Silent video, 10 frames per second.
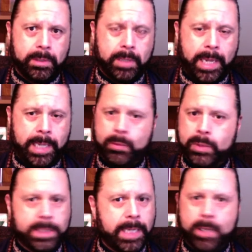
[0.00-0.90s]
And it
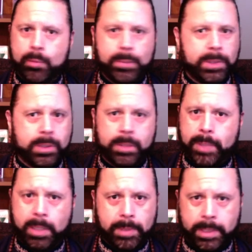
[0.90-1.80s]
was not open to the
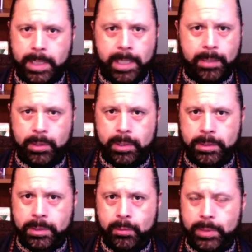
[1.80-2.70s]
public at all,
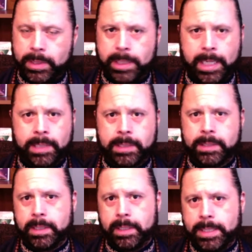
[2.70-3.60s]
so we did not
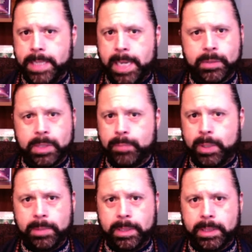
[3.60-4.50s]
announce it
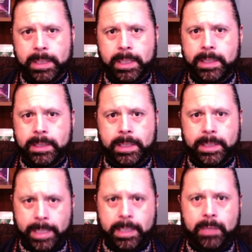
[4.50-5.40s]
publicly in
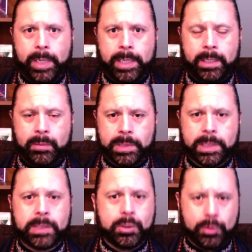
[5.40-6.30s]
any way. It was
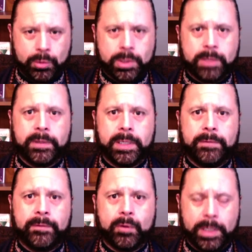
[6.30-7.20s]
exclusively
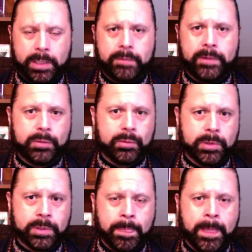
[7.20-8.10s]
for
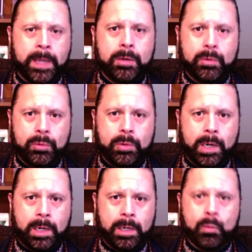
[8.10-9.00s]
individuals who
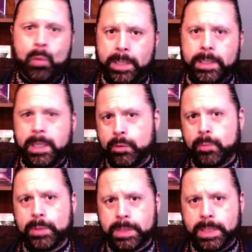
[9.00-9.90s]
are
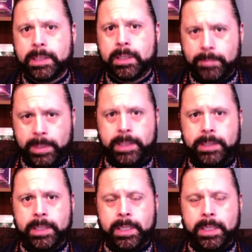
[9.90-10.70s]
100% committed